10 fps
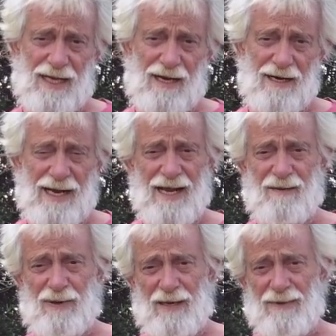there and
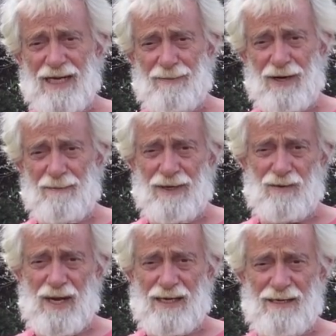pay my apartment
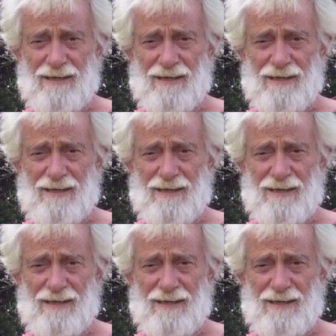rent?